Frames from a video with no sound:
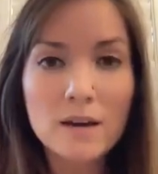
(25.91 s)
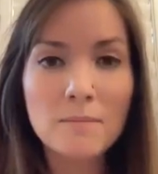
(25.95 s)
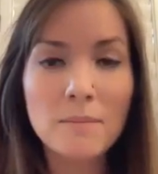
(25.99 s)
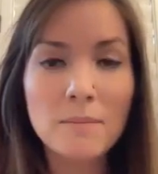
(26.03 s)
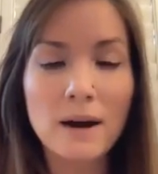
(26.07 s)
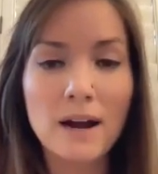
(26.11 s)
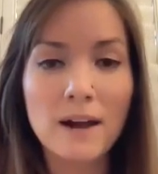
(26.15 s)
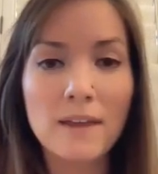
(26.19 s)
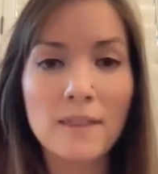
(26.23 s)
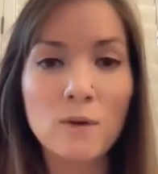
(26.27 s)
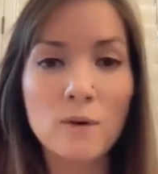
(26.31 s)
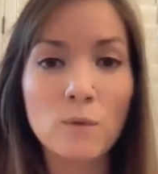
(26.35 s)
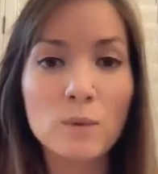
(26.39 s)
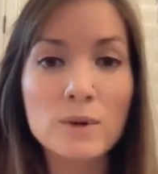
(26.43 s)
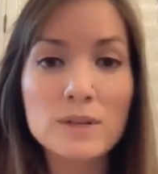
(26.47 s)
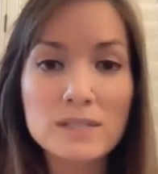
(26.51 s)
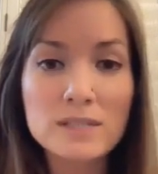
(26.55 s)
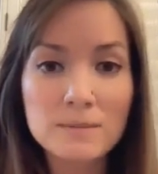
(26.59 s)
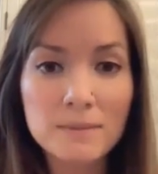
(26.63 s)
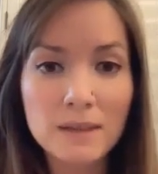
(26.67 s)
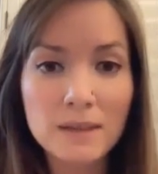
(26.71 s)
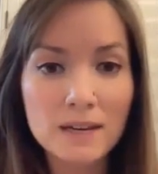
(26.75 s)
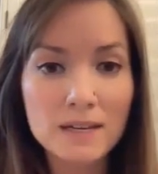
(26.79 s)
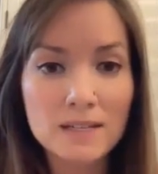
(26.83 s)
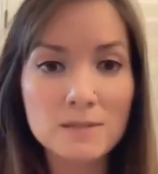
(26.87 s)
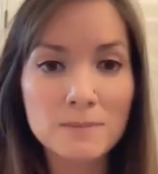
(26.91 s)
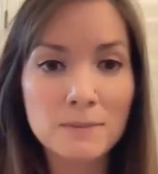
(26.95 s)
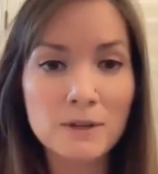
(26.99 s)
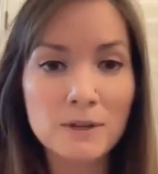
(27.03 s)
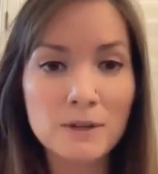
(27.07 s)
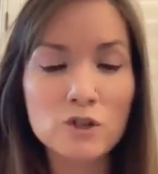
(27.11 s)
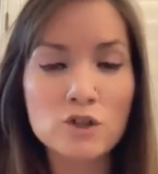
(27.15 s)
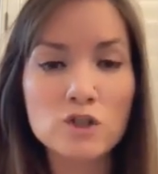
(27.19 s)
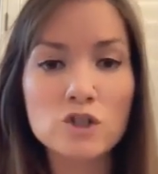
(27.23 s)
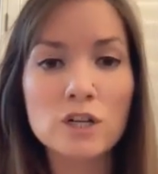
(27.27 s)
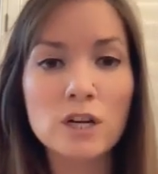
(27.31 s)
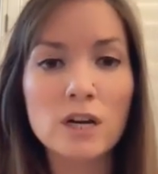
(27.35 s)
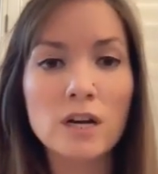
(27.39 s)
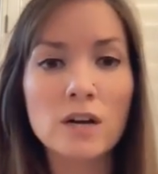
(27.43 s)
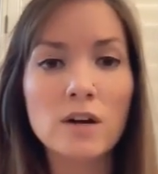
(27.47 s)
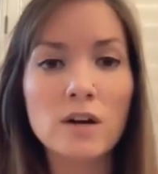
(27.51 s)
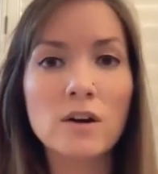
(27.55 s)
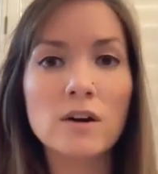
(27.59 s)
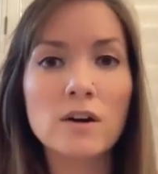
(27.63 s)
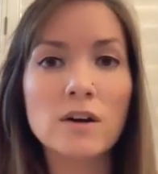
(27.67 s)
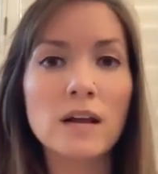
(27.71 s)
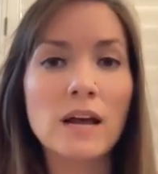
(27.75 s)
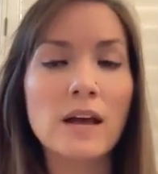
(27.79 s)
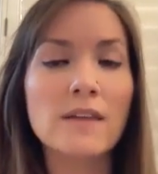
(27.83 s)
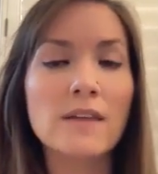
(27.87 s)
by the wisdom that is being
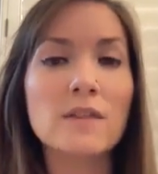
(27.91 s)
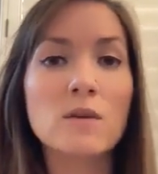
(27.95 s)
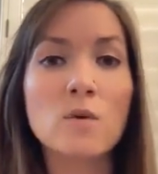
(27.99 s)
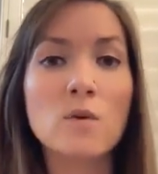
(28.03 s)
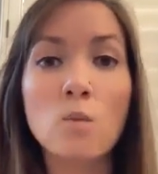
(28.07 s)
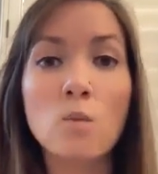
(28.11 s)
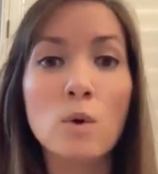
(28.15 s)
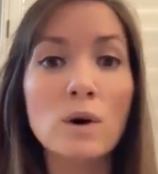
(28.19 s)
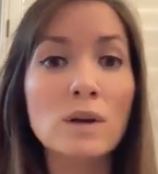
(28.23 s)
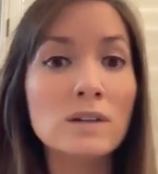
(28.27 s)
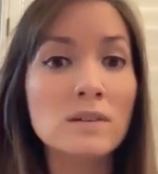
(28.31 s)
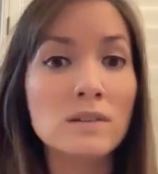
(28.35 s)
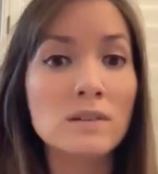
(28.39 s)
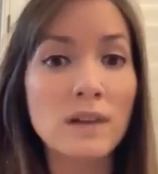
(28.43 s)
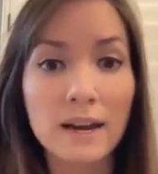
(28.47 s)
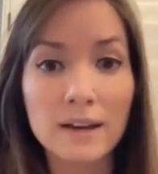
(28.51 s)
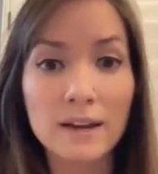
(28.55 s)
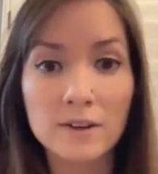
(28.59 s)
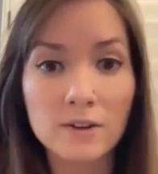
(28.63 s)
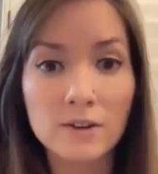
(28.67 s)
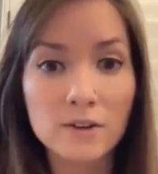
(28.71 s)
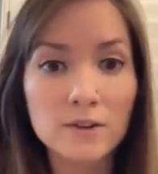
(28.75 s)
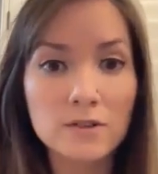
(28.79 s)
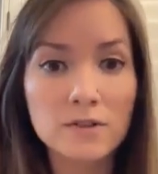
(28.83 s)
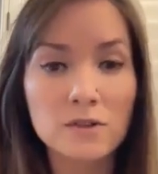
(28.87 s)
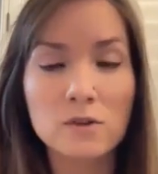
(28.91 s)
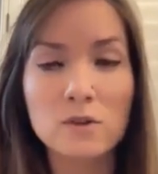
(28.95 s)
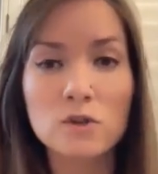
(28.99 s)
shared, and the one-liners.